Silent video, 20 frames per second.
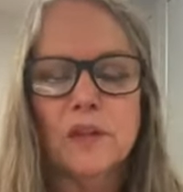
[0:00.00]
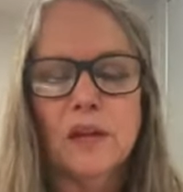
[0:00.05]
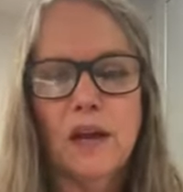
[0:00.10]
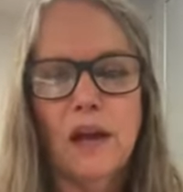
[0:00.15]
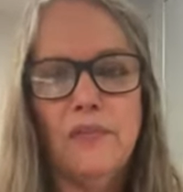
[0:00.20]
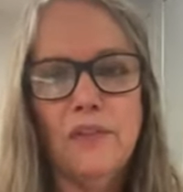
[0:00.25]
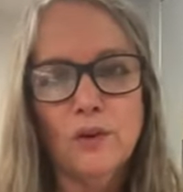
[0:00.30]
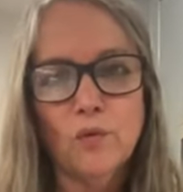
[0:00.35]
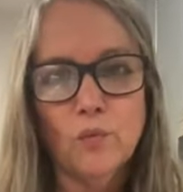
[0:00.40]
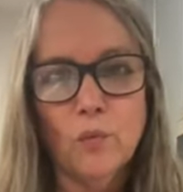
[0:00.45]

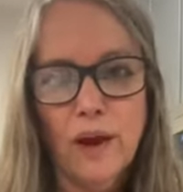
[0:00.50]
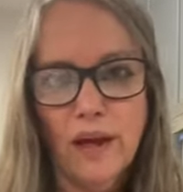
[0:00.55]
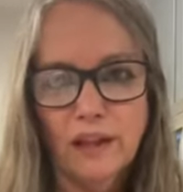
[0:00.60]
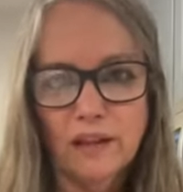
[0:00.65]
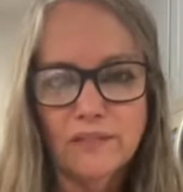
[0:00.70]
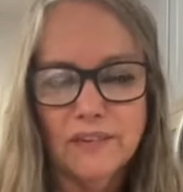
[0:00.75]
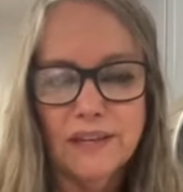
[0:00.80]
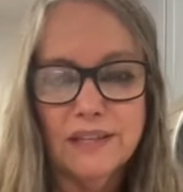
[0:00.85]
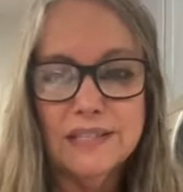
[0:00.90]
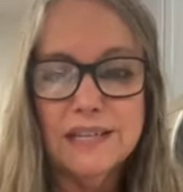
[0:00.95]
And then
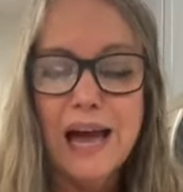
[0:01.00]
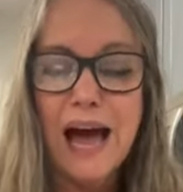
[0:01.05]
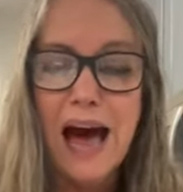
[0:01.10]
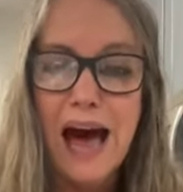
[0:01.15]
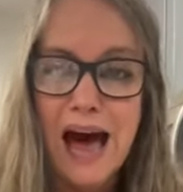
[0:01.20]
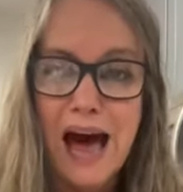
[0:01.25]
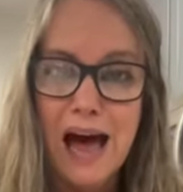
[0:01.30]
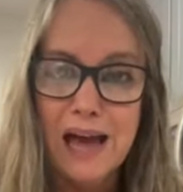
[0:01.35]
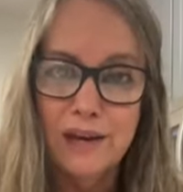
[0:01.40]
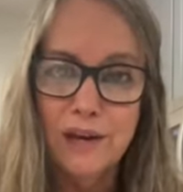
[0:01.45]
relevant,
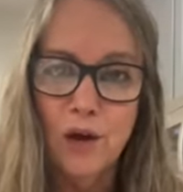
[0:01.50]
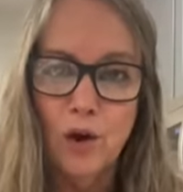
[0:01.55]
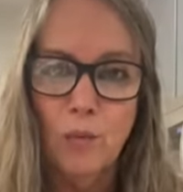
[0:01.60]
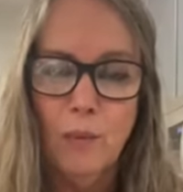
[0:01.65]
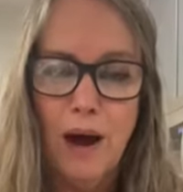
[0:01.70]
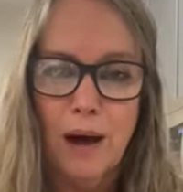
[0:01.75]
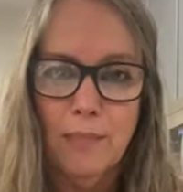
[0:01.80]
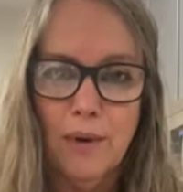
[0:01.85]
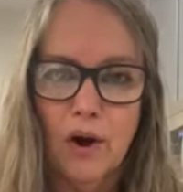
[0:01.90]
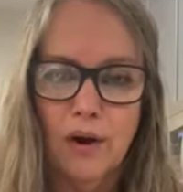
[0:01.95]
I know
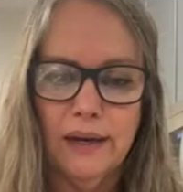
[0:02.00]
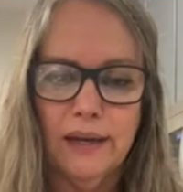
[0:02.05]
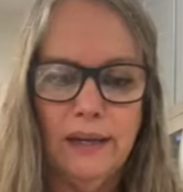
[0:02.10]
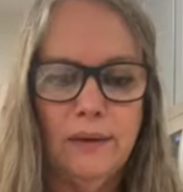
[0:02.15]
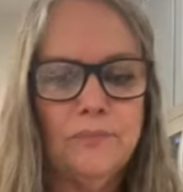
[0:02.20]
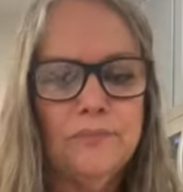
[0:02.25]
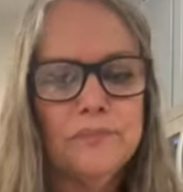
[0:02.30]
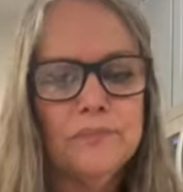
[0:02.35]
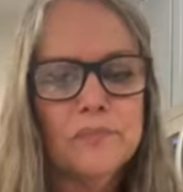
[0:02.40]
my body.